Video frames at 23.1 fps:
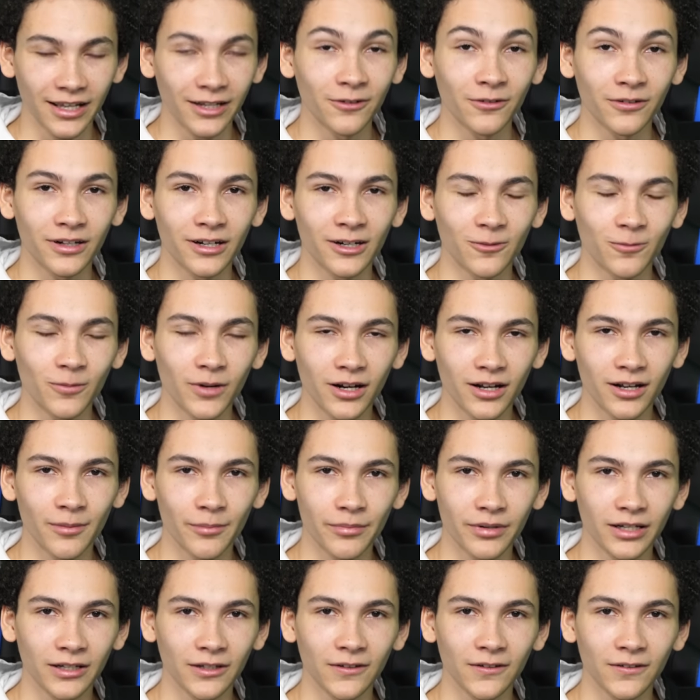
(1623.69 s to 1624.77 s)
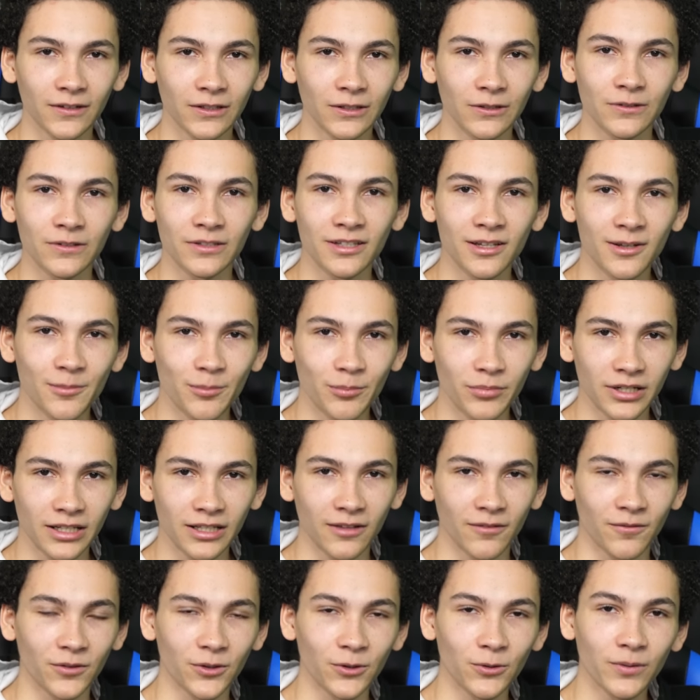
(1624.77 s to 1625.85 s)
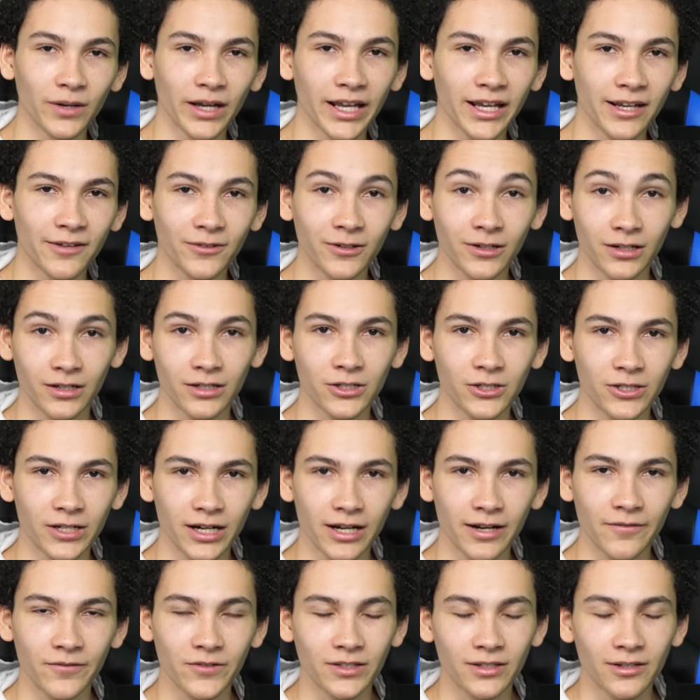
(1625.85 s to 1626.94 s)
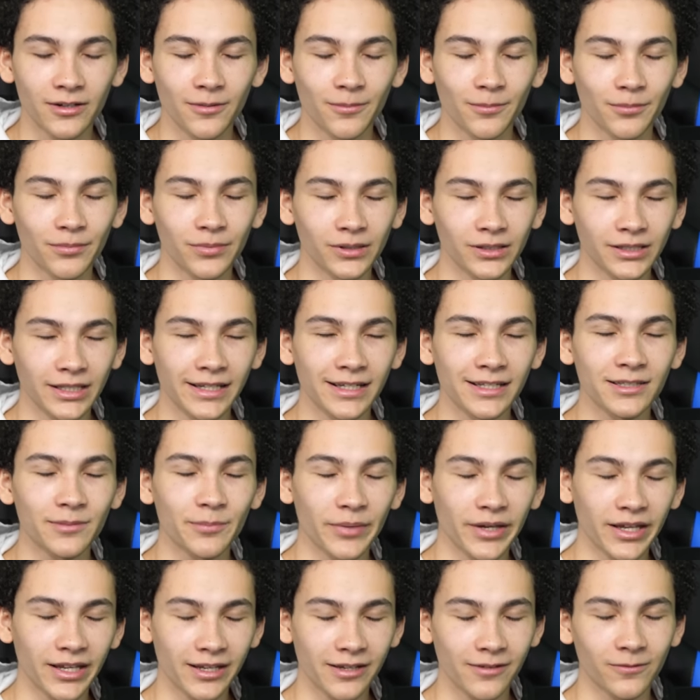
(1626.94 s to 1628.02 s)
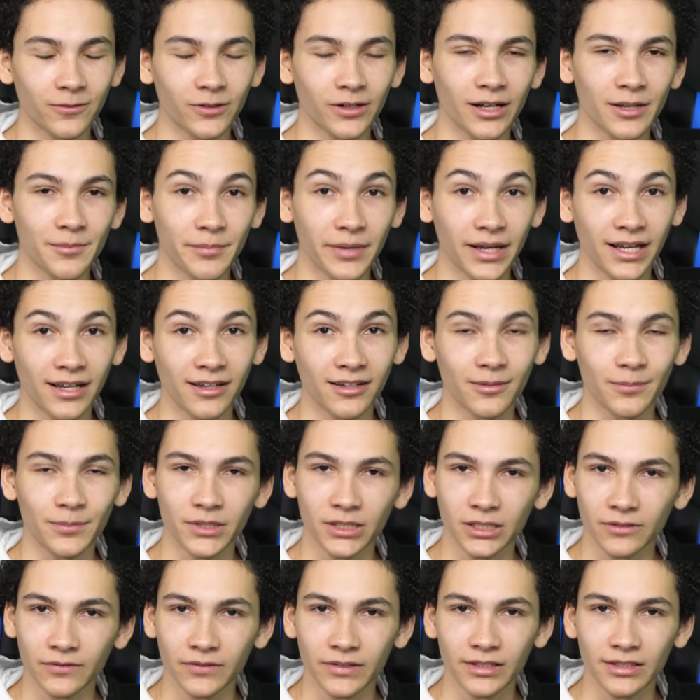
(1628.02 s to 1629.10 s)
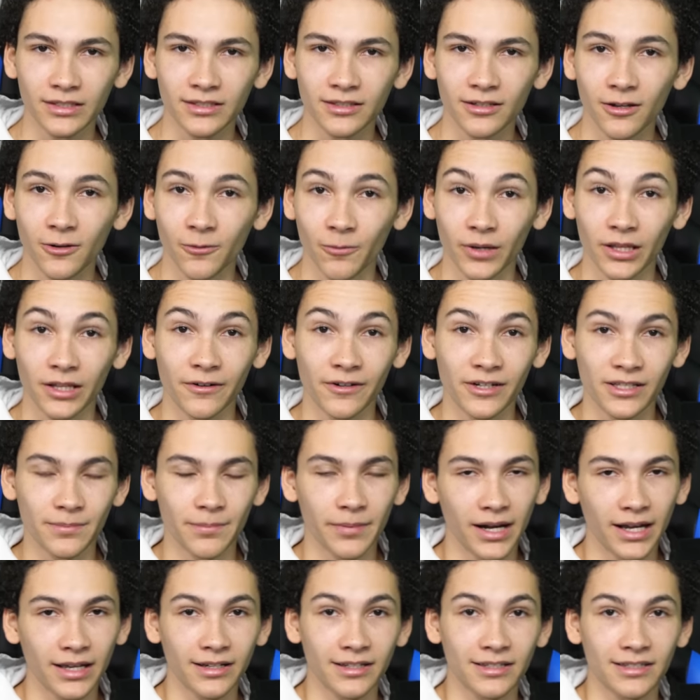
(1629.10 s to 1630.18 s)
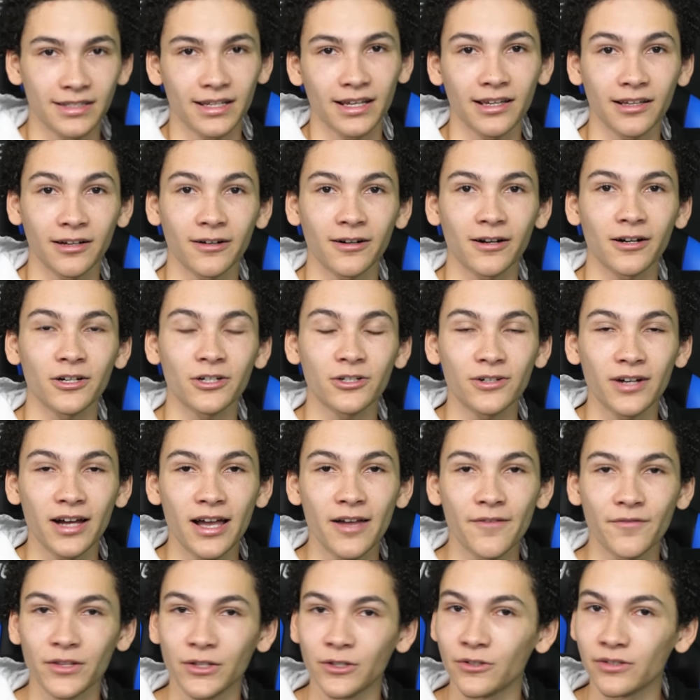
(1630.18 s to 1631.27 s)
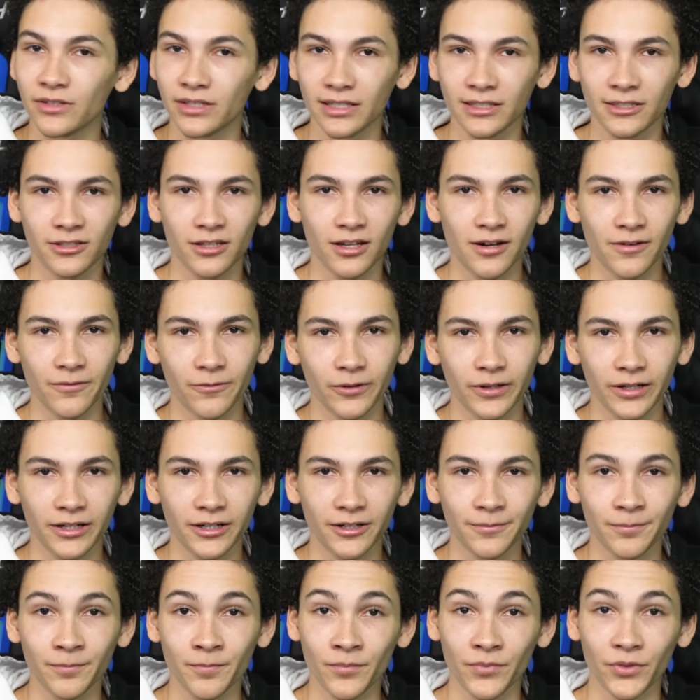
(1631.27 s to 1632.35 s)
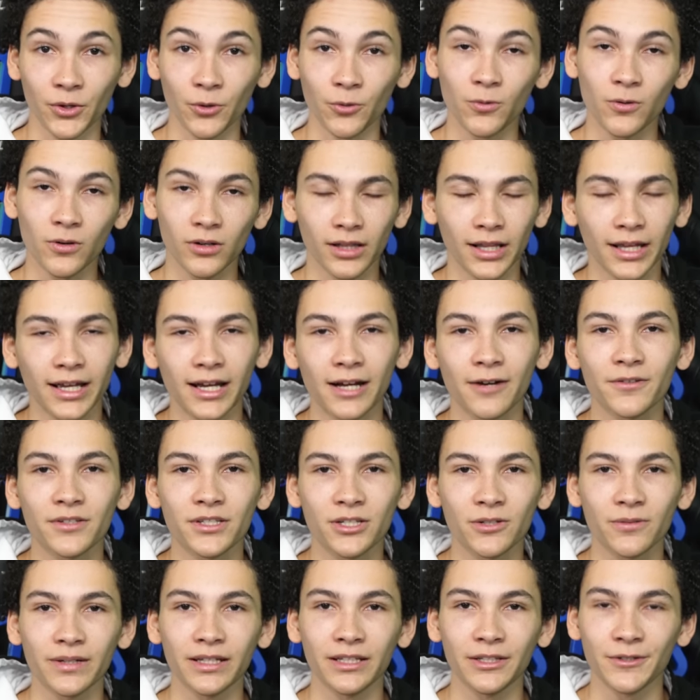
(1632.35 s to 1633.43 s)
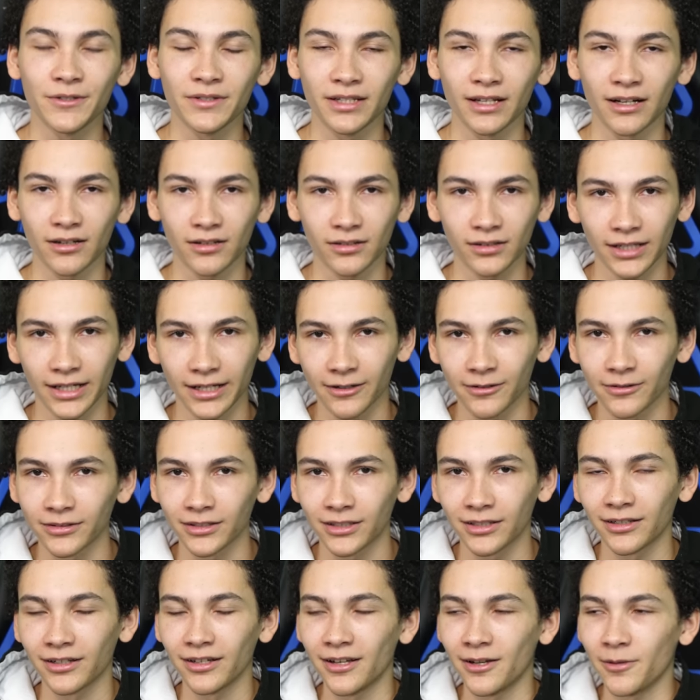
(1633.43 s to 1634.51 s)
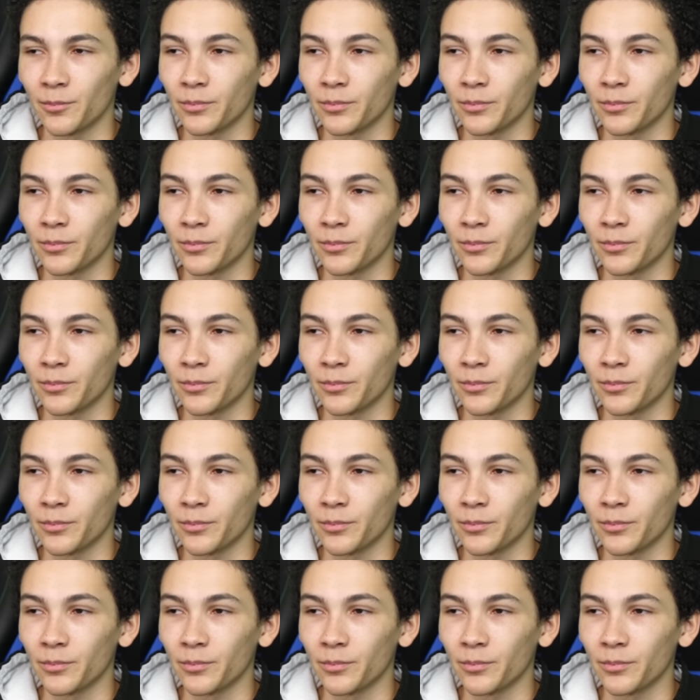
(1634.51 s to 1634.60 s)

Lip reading: I don't care what company you use, but if you have hard drives, please pay for a backup service. Whether it's buying a second hard drive and using software, or like I was doing, using a cloud.